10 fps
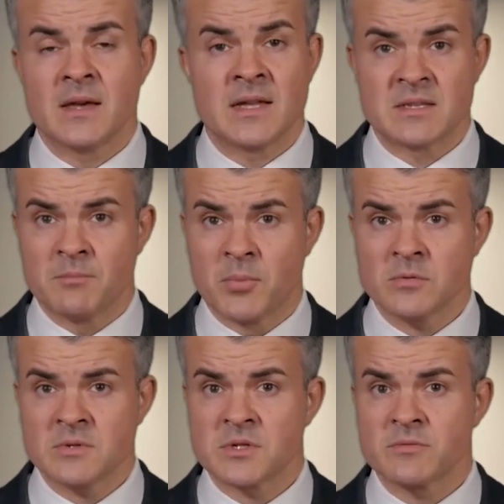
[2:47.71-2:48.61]
It's
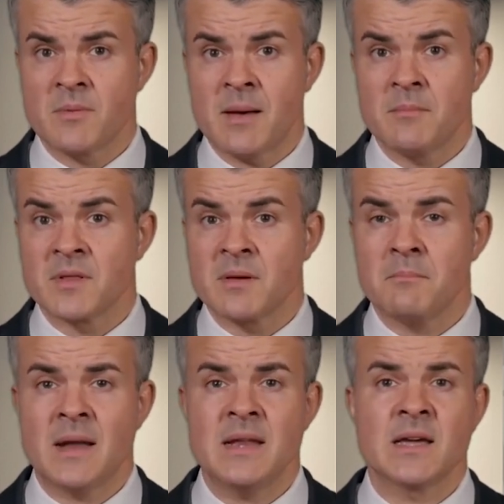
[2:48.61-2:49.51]
important to remember that
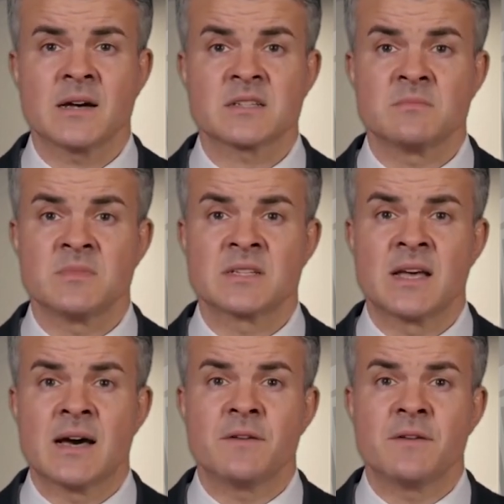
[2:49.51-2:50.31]
many customers